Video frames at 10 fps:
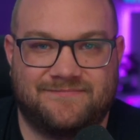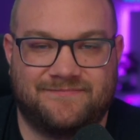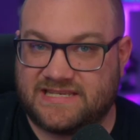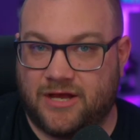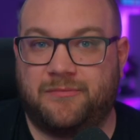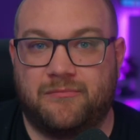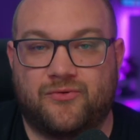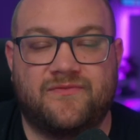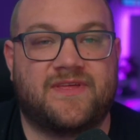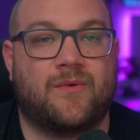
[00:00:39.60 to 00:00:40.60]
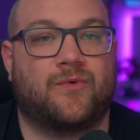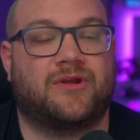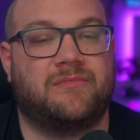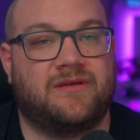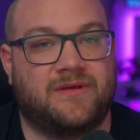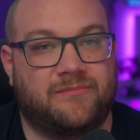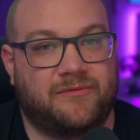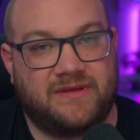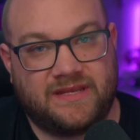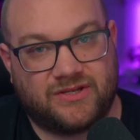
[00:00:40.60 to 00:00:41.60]
To help improve that, we're going to be
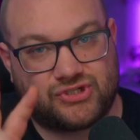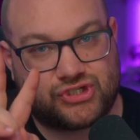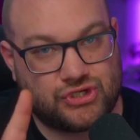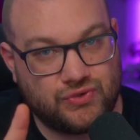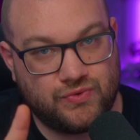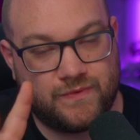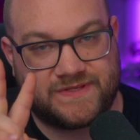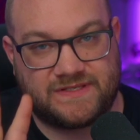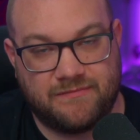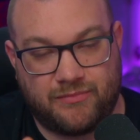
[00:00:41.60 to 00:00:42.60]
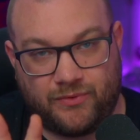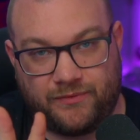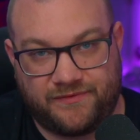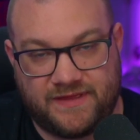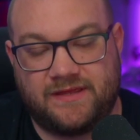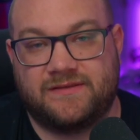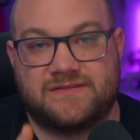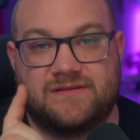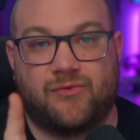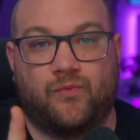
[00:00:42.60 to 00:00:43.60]
implementing two simple
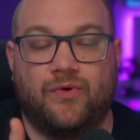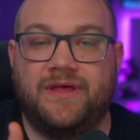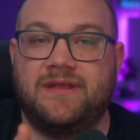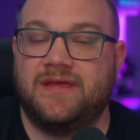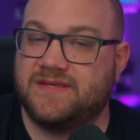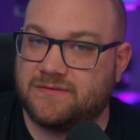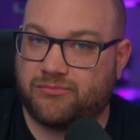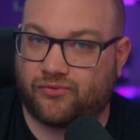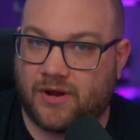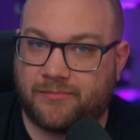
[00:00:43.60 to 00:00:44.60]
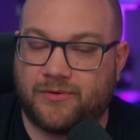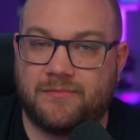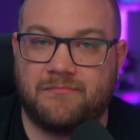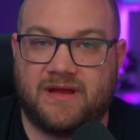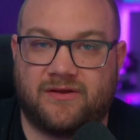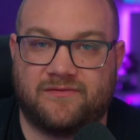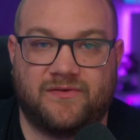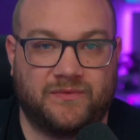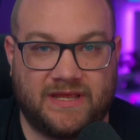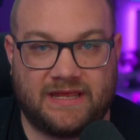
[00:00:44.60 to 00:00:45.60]
things. Number one is proper
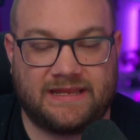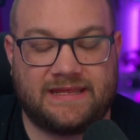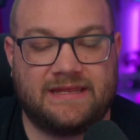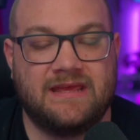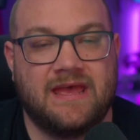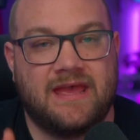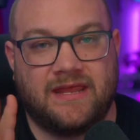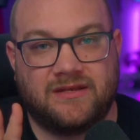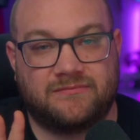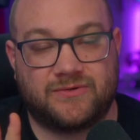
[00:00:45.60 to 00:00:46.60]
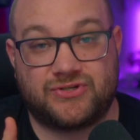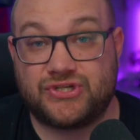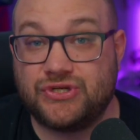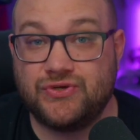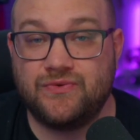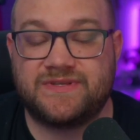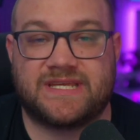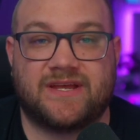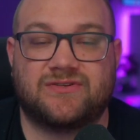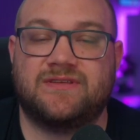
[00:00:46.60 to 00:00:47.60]
microphone etiquette, and number two is
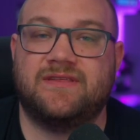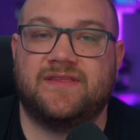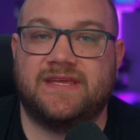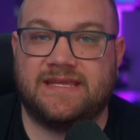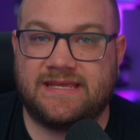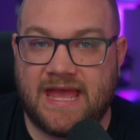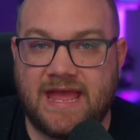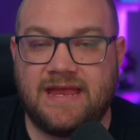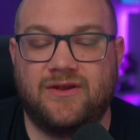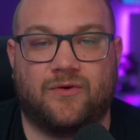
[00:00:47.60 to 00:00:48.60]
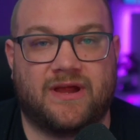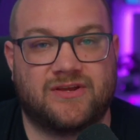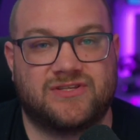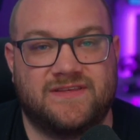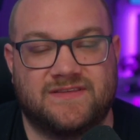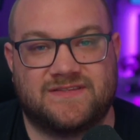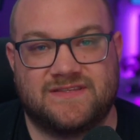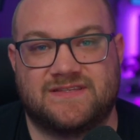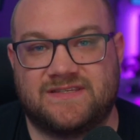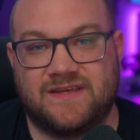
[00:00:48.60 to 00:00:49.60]
actually the gain or actually the
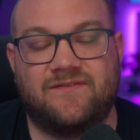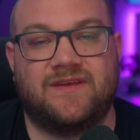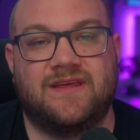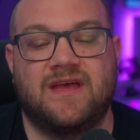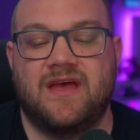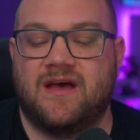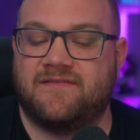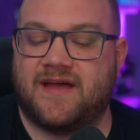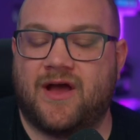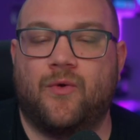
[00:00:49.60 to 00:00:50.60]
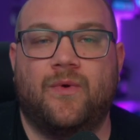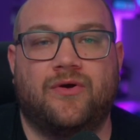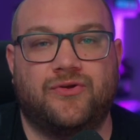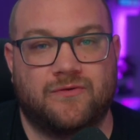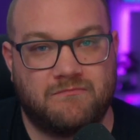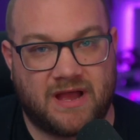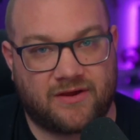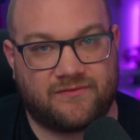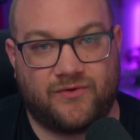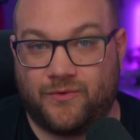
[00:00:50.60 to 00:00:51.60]
sensitivity of how well your
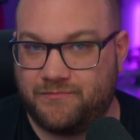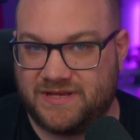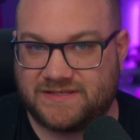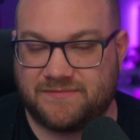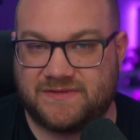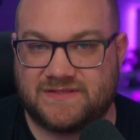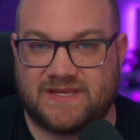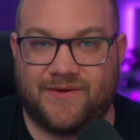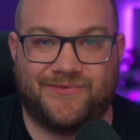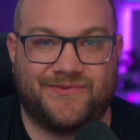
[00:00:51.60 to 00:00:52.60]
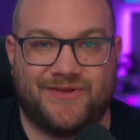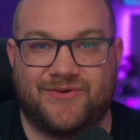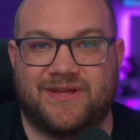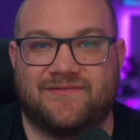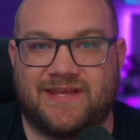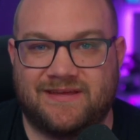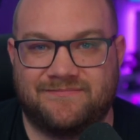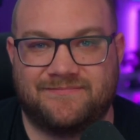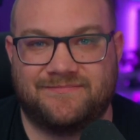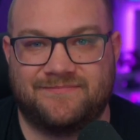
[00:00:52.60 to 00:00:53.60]
microphone picks up the sound that you're giving it.
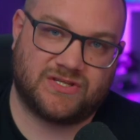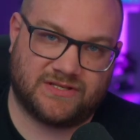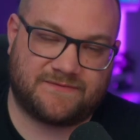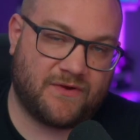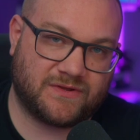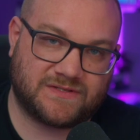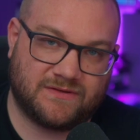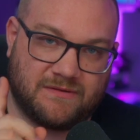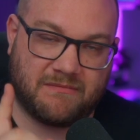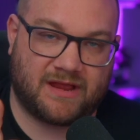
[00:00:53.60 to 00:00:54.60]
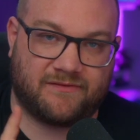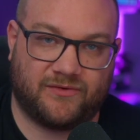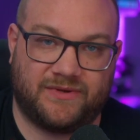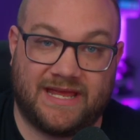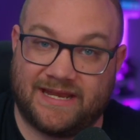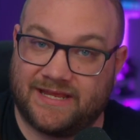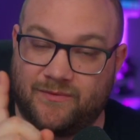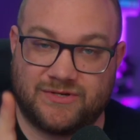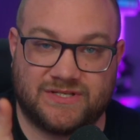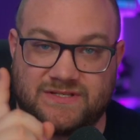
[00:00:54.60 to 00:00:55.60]
So let's focus on microphone etiquette,
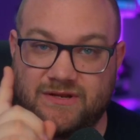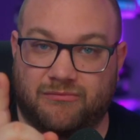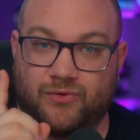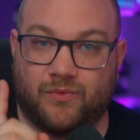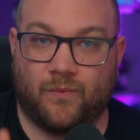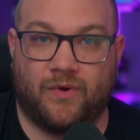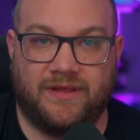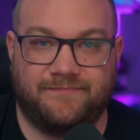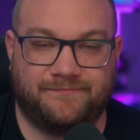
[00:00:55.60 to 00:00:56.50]
which is number one.